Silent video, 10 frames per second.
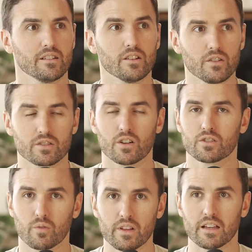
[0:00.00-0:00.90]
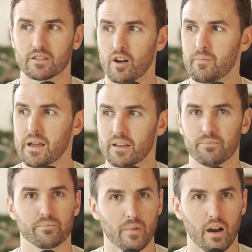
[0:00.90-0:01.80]
you know, you start to realize, oh
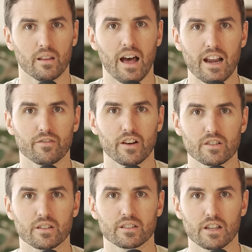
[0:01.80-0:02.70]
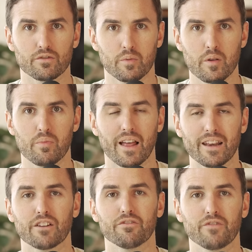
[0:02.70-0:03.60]
man, a lot of very successful people
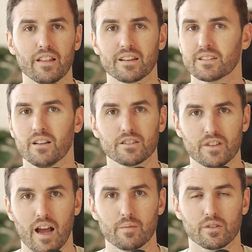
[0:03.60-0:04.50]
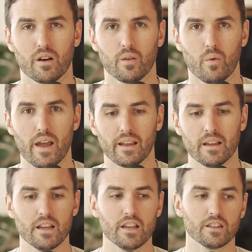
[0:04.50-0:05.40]
end up failing tons of times along the way.
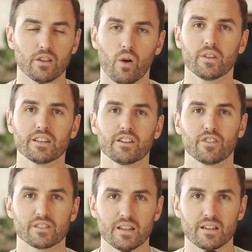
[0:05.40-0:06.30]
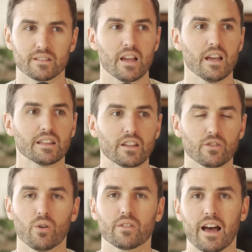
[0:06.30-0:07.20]
The only difference is they
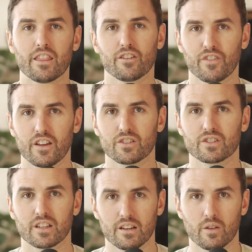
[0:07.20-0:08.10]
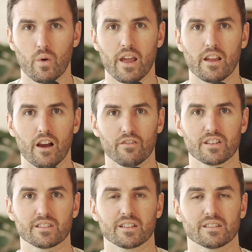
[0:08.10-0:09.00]
don't allow their failures to get in the way of the
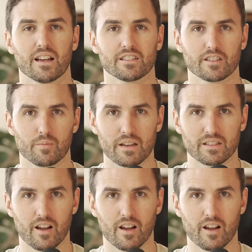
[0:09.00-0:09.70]
success that's about to